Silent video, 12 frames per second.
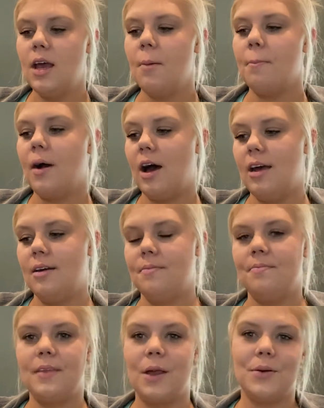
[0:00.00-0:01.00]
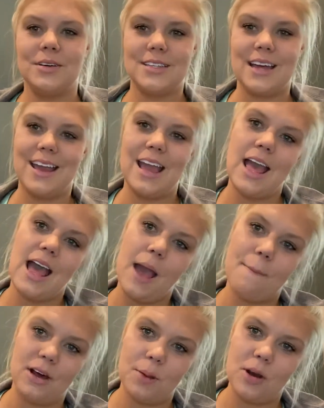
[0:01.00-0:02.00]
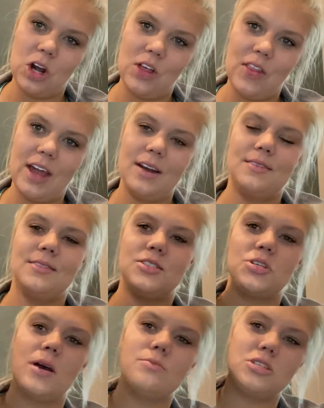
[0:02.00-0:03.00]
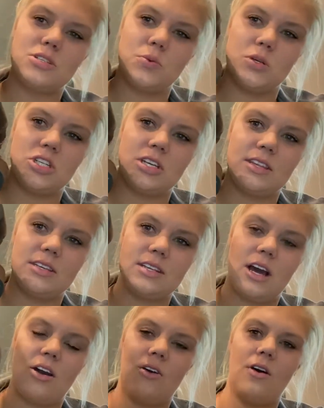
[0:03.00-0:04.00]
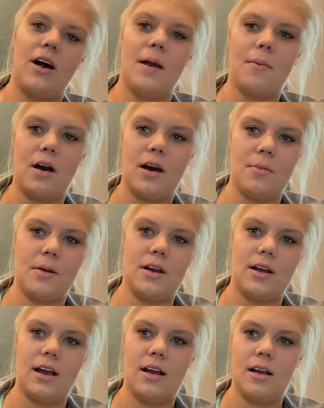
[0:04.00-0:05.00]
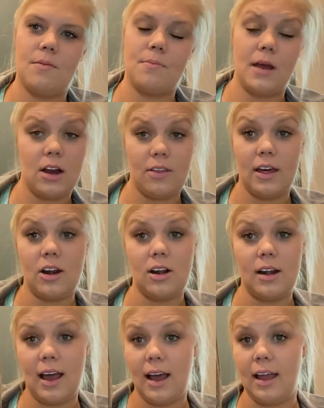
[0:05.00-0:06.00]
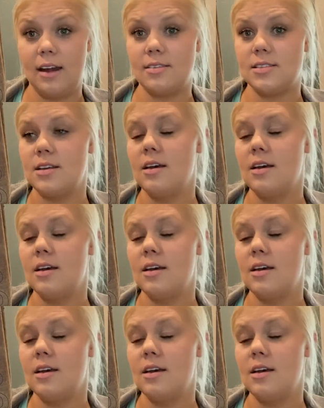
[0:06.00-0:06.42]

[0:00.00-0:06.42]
But I will say I bought a pair online, so I'm just switching these out. I bought a pair that are 9s,